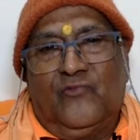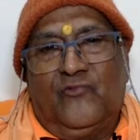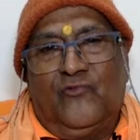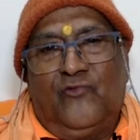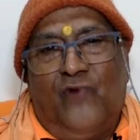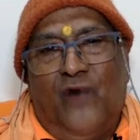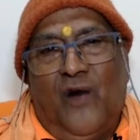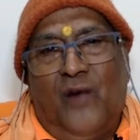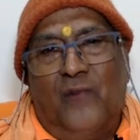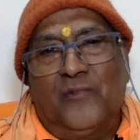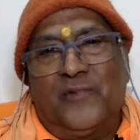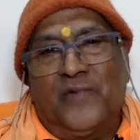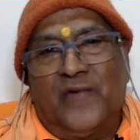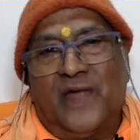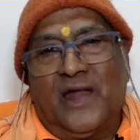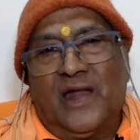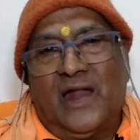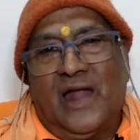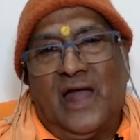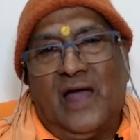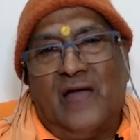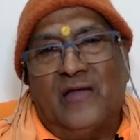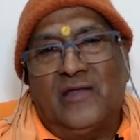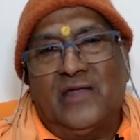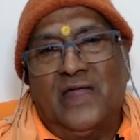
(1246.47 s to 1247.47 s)

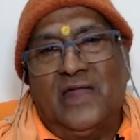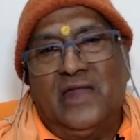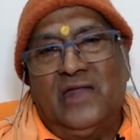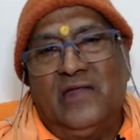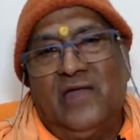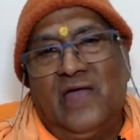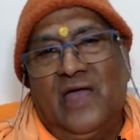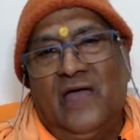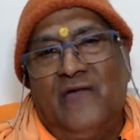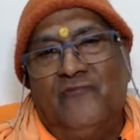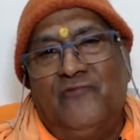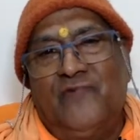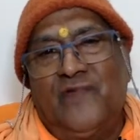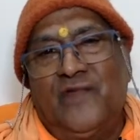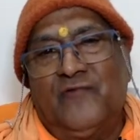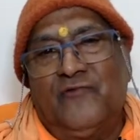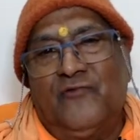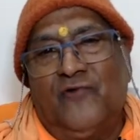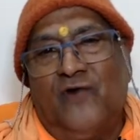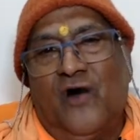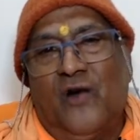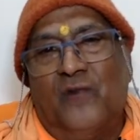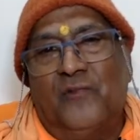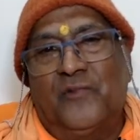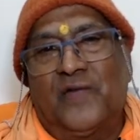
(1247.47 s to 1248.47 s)
Every
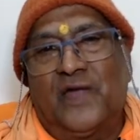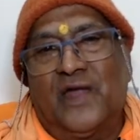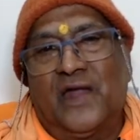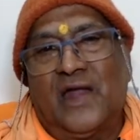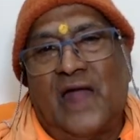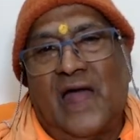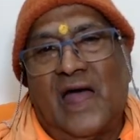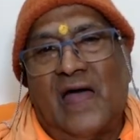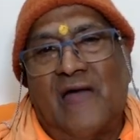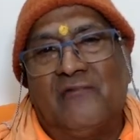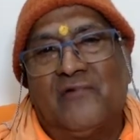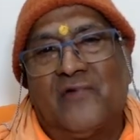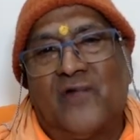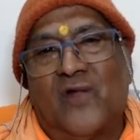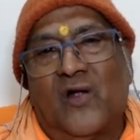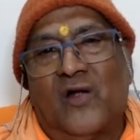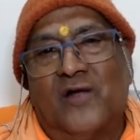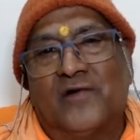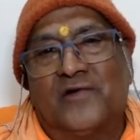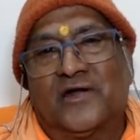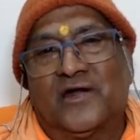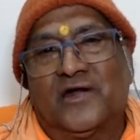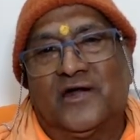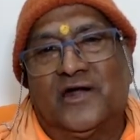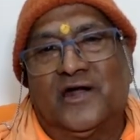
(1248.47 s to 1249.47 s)
form can have an
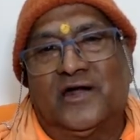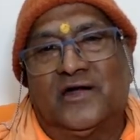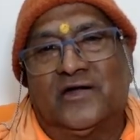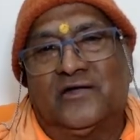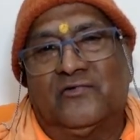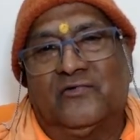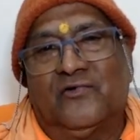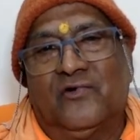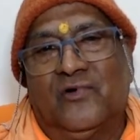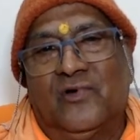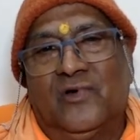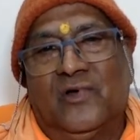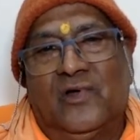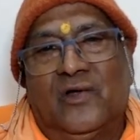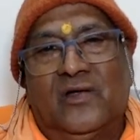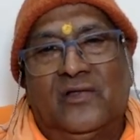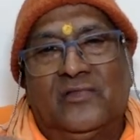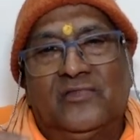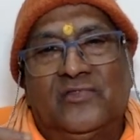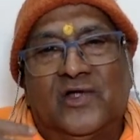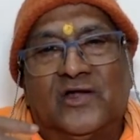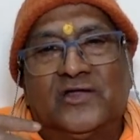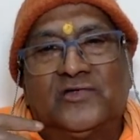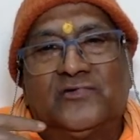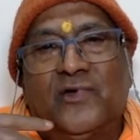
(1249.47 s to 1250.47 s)
alternative.
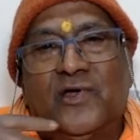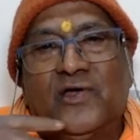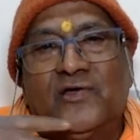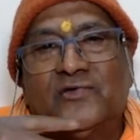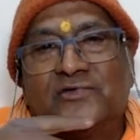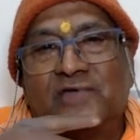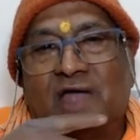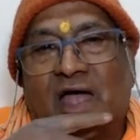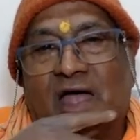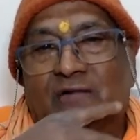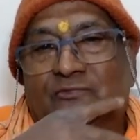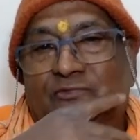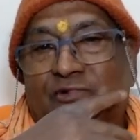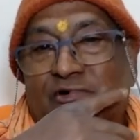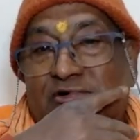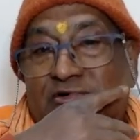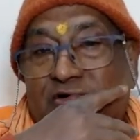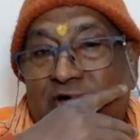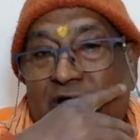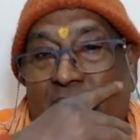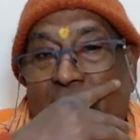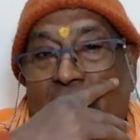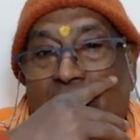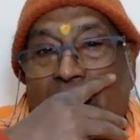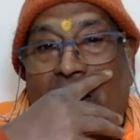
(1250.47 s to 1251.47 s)
That's why you say,
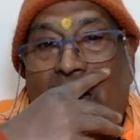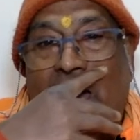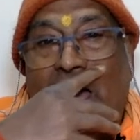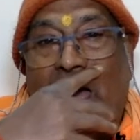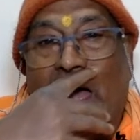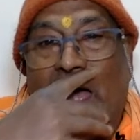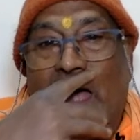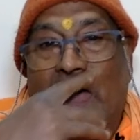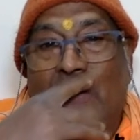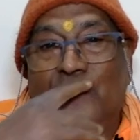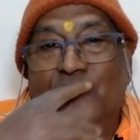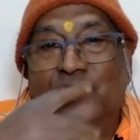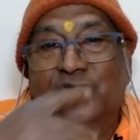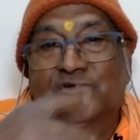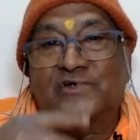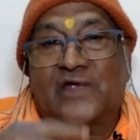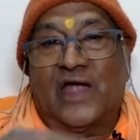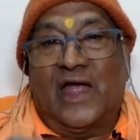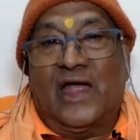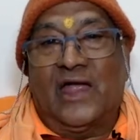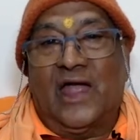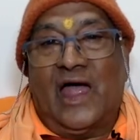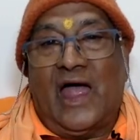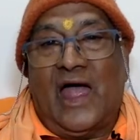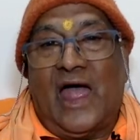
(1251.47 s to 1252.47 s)
I wish
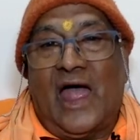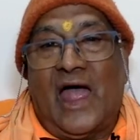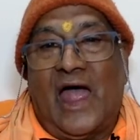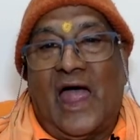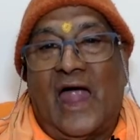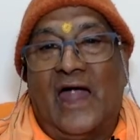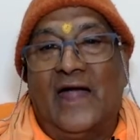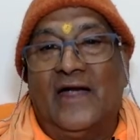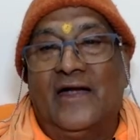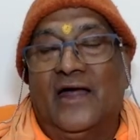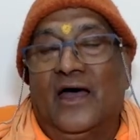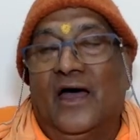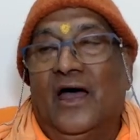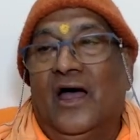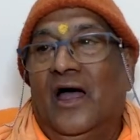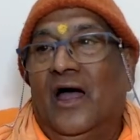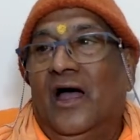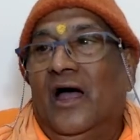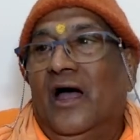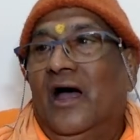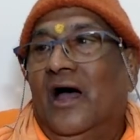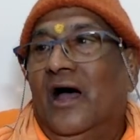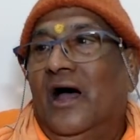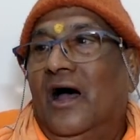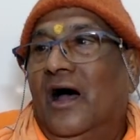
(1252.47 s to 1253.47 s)
I had
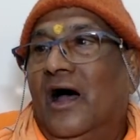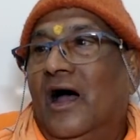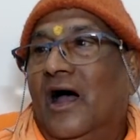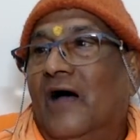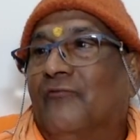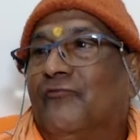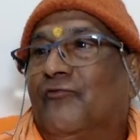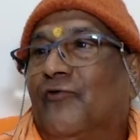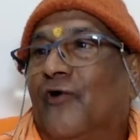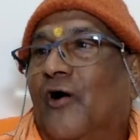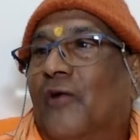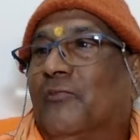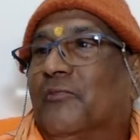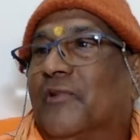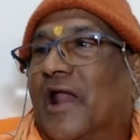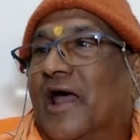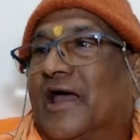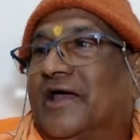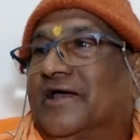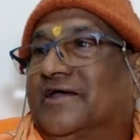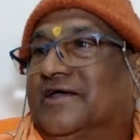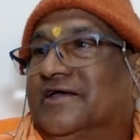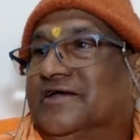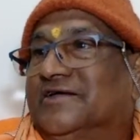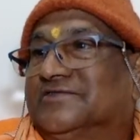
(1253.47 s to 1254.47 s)
a form
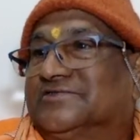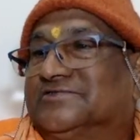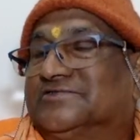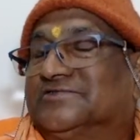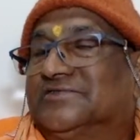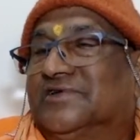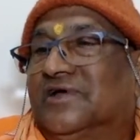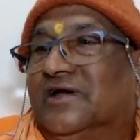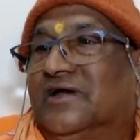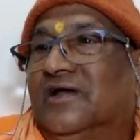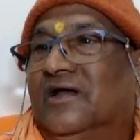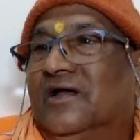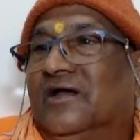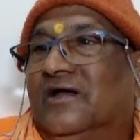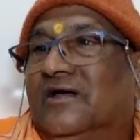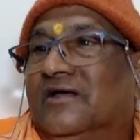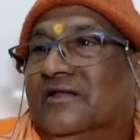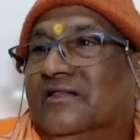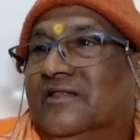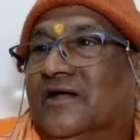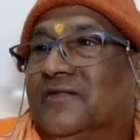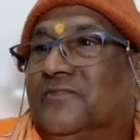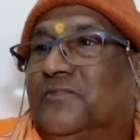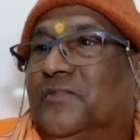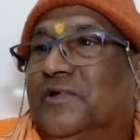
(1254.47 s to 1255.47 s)
like his.
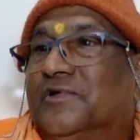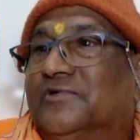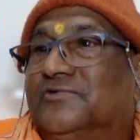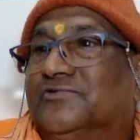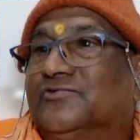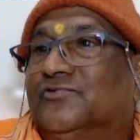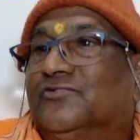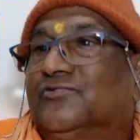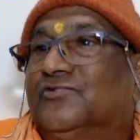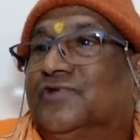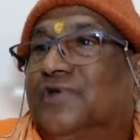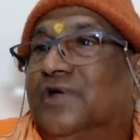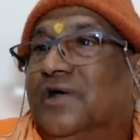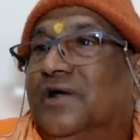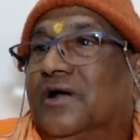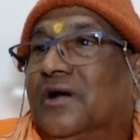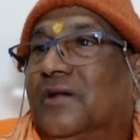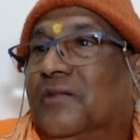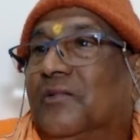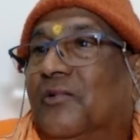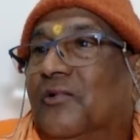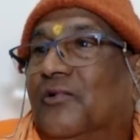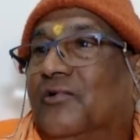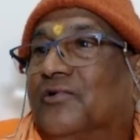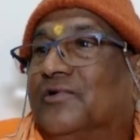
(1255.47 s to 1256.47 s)
That means you think
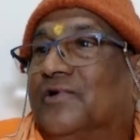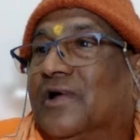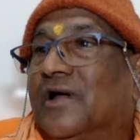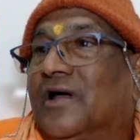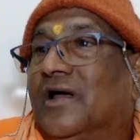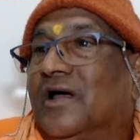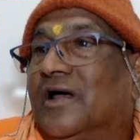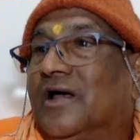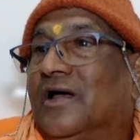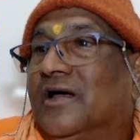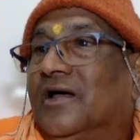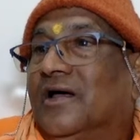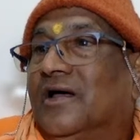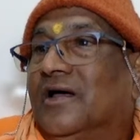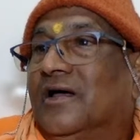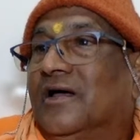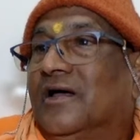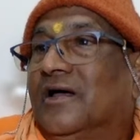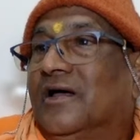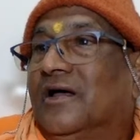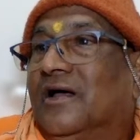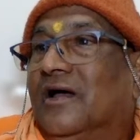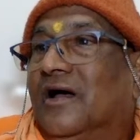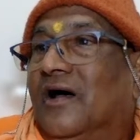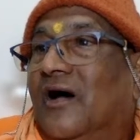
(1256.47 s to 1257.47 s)
about
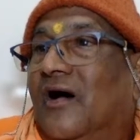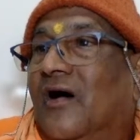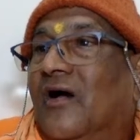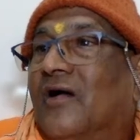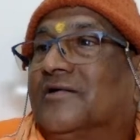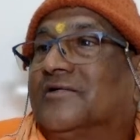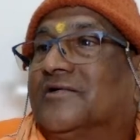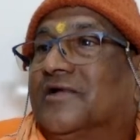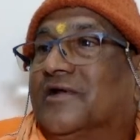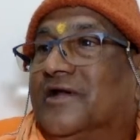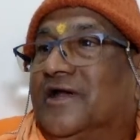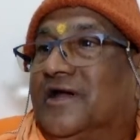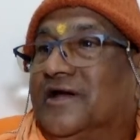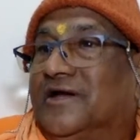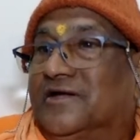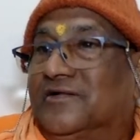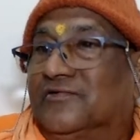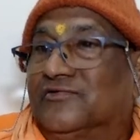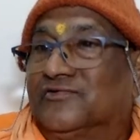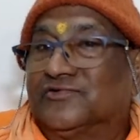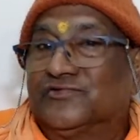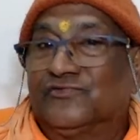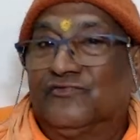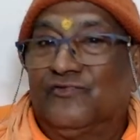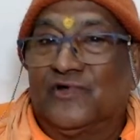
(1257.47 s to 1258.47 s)

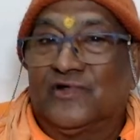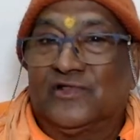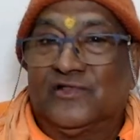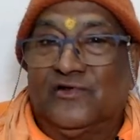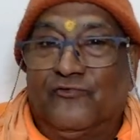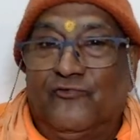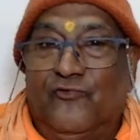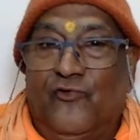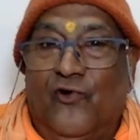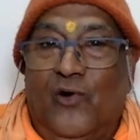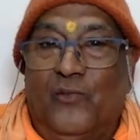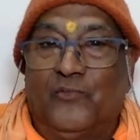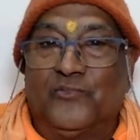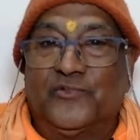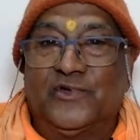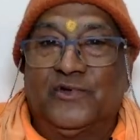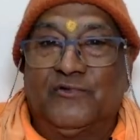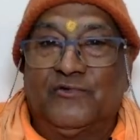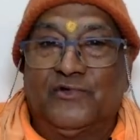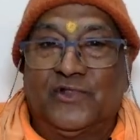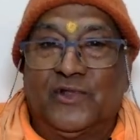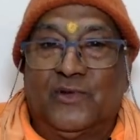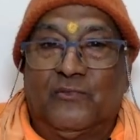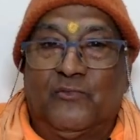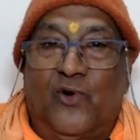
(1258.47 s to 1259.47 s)
alternatives for the form.
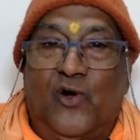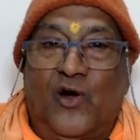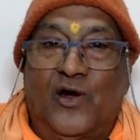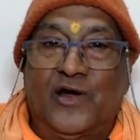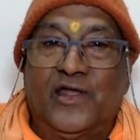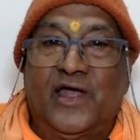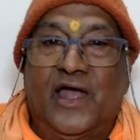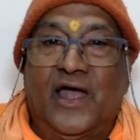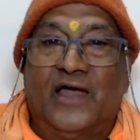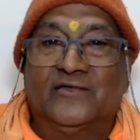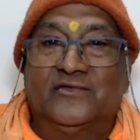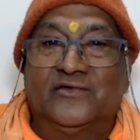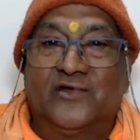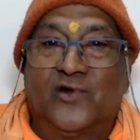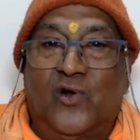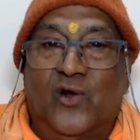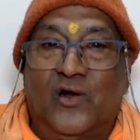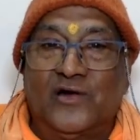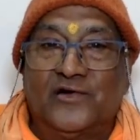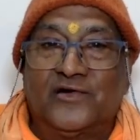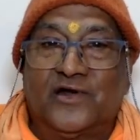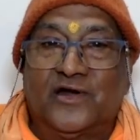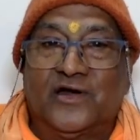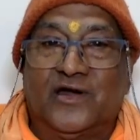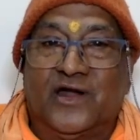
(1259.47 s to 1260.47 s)
Even the body has an
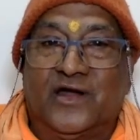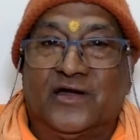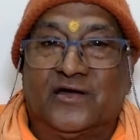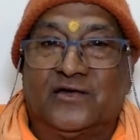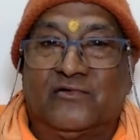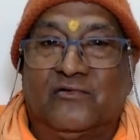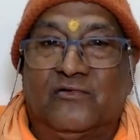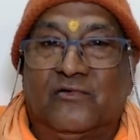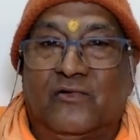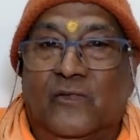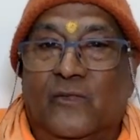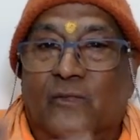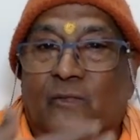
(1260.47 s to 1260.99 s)
alternative.